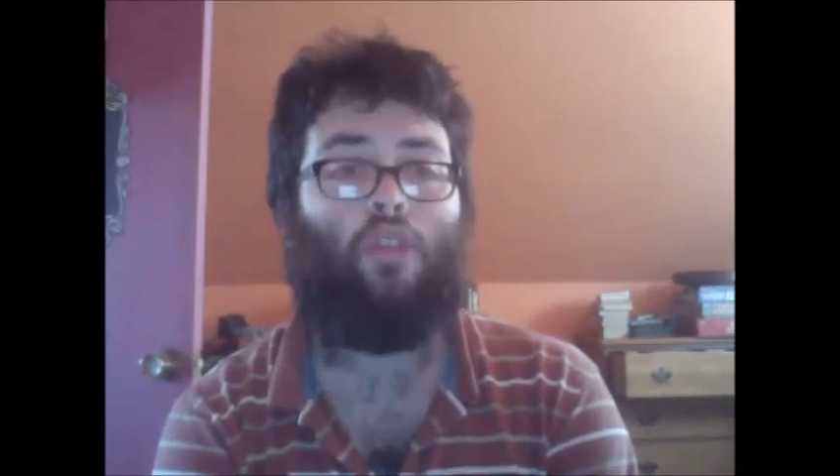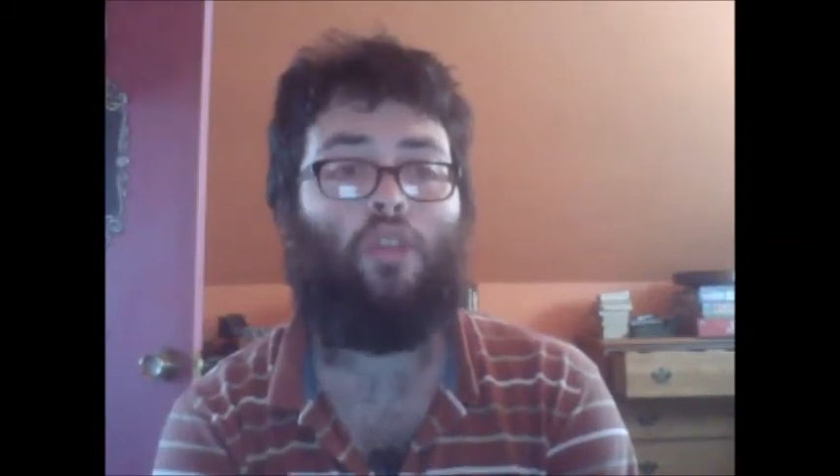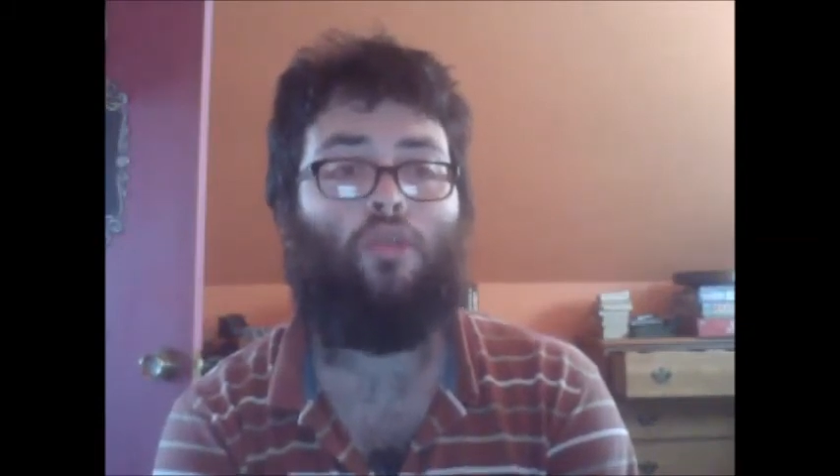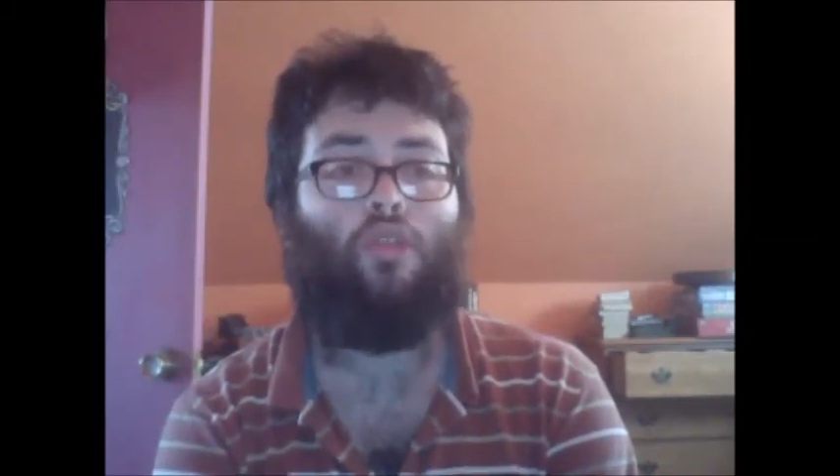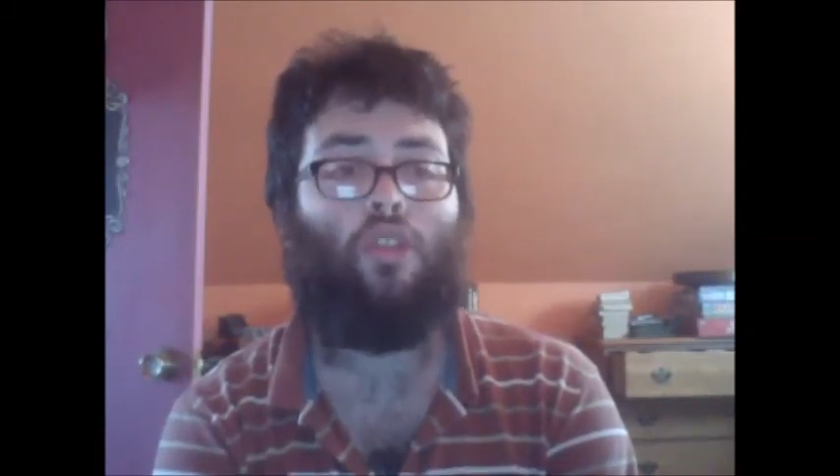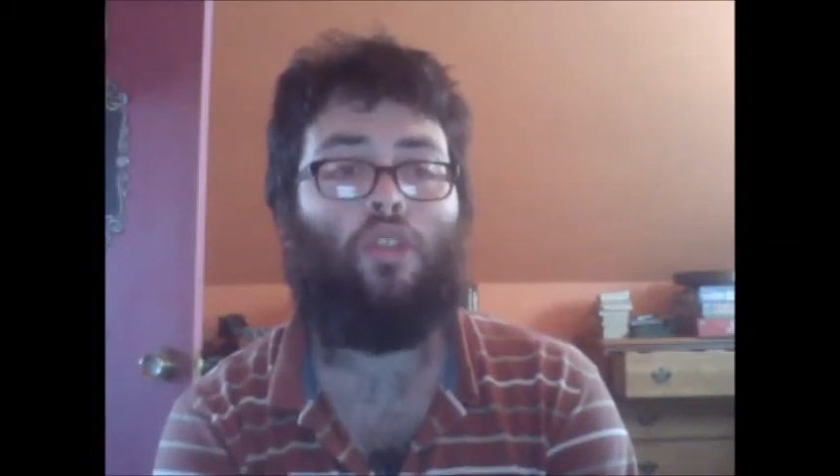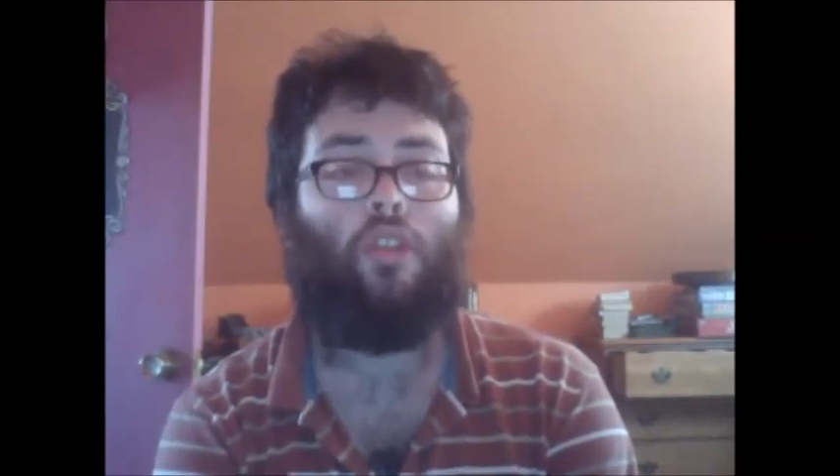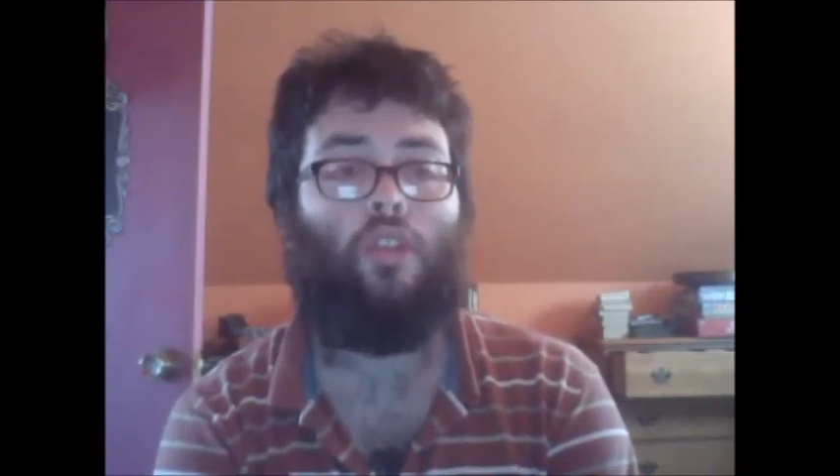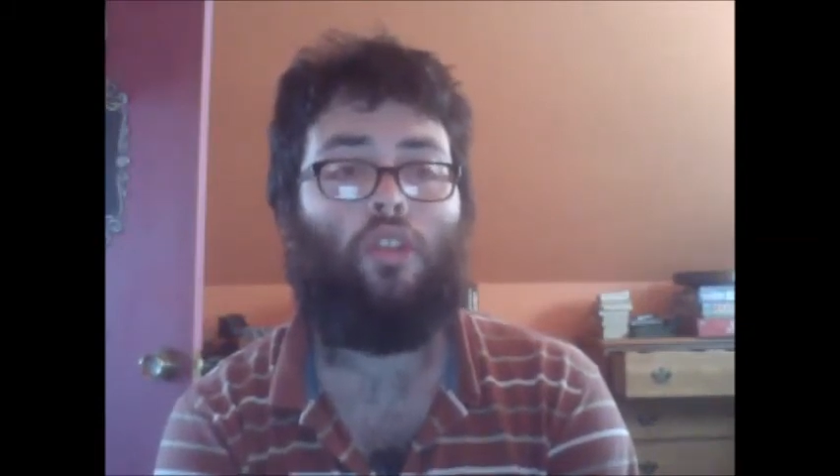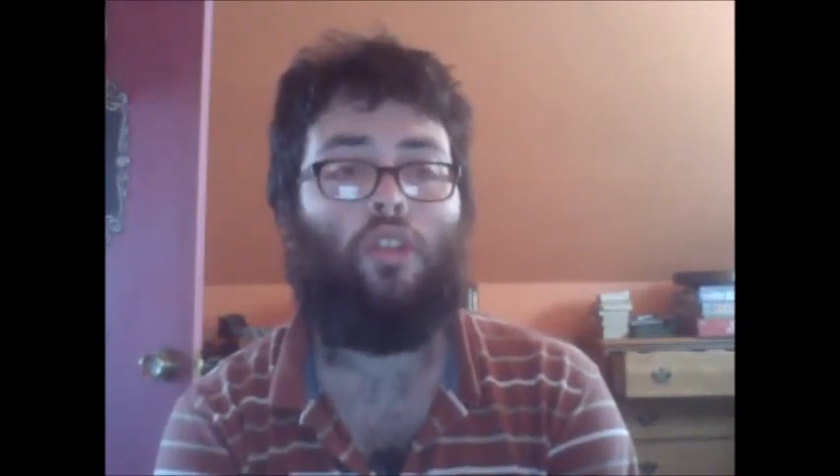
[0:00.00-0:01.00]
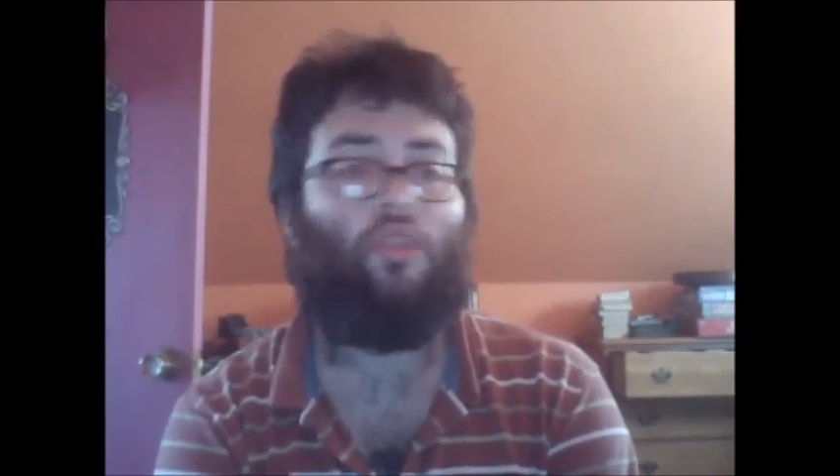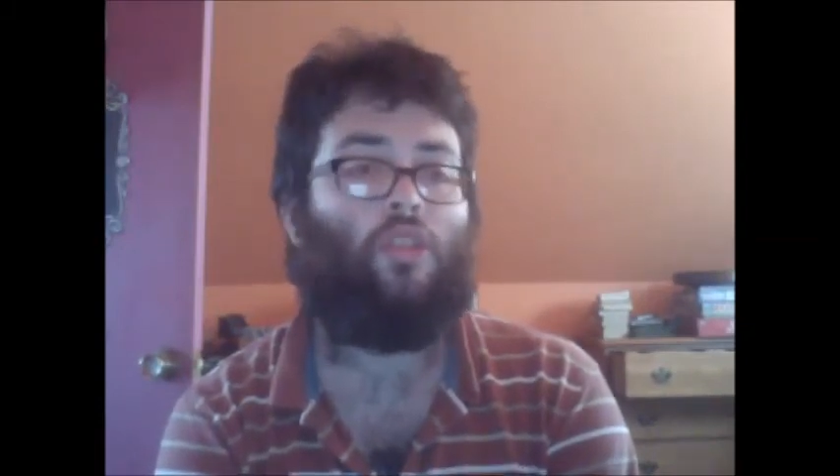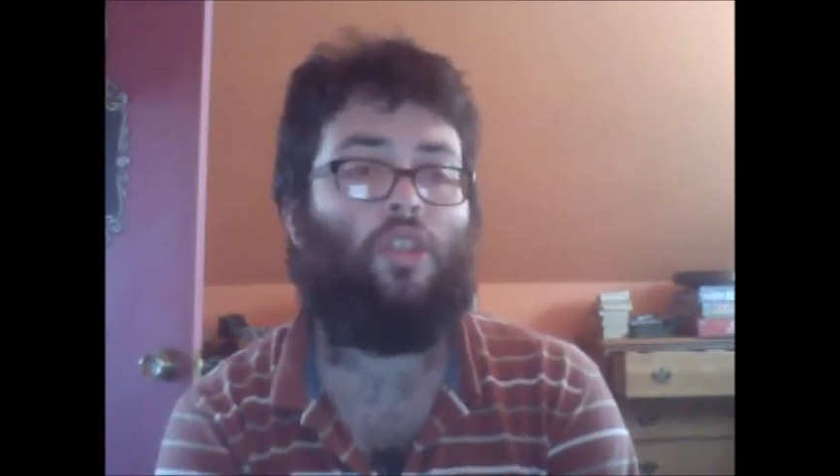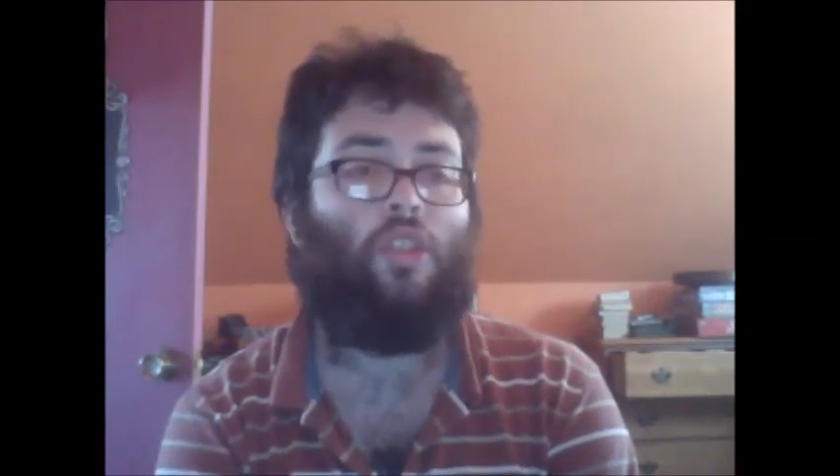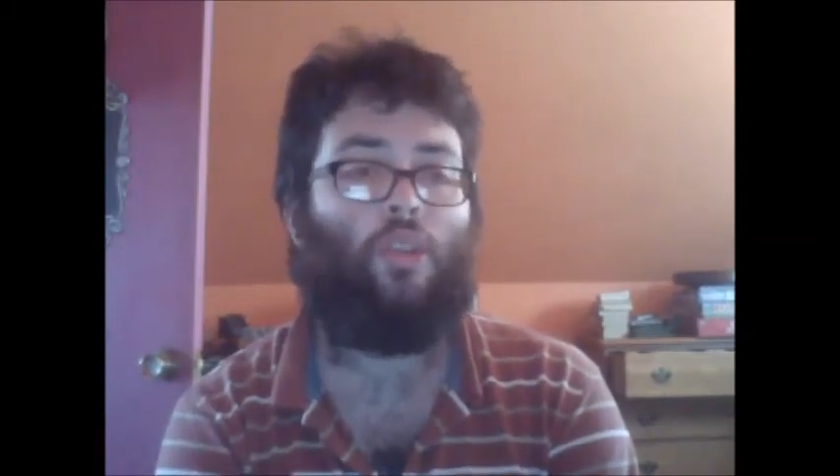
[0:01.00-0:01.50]
you should
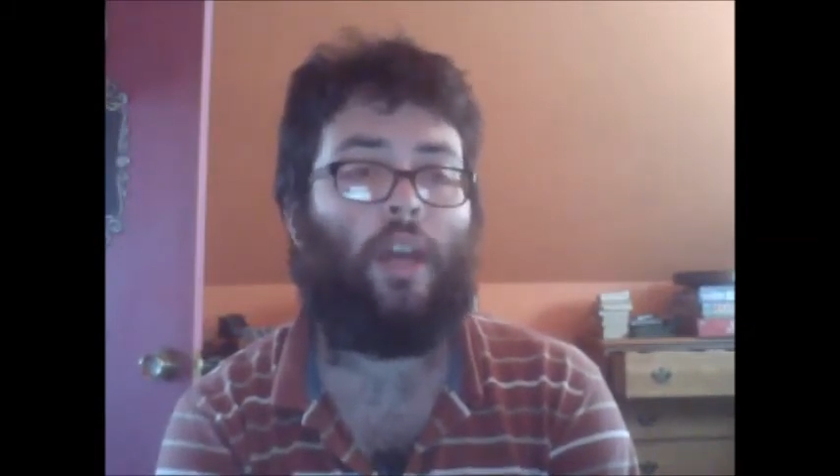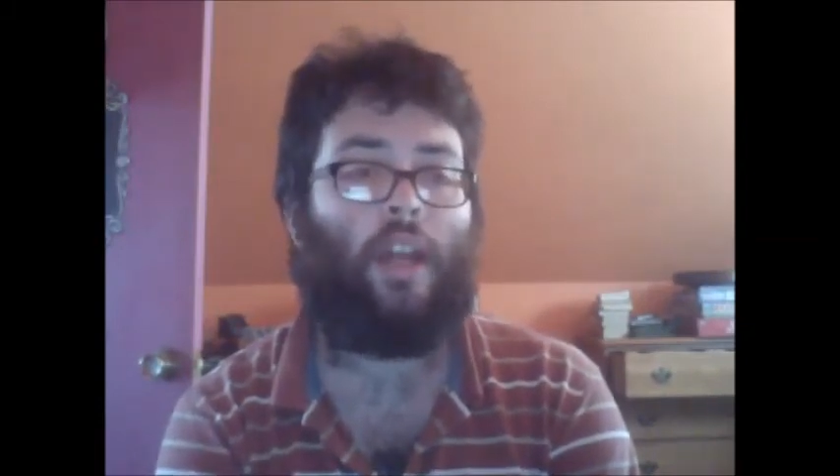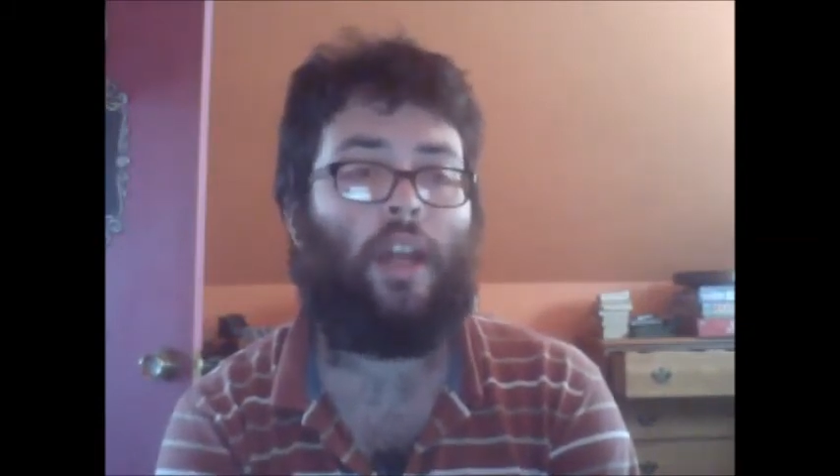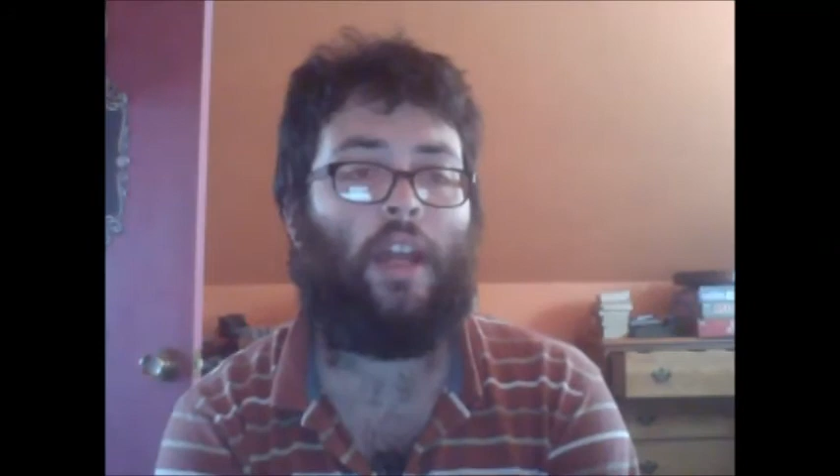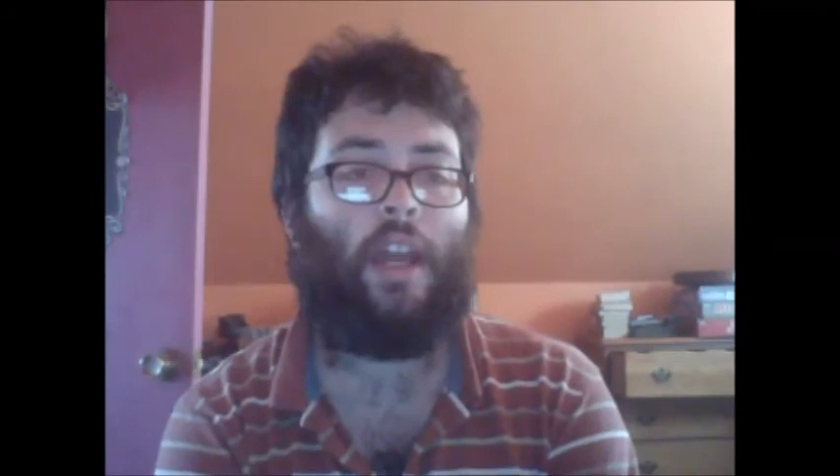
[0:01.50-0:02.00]
do it.